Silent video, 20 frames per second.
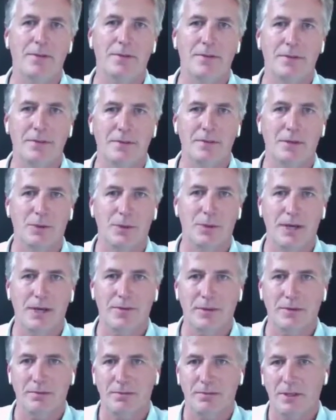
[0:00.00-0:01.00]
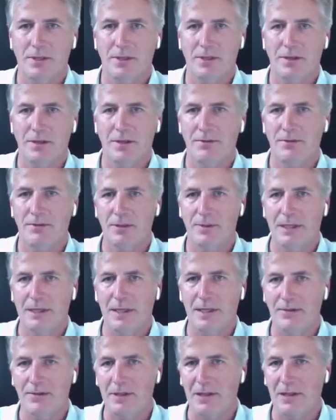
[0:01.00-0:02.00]
So you fundamentally
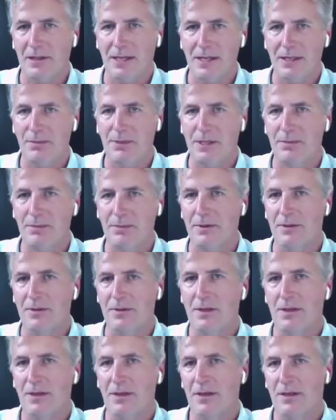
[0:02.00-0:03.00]
have to like people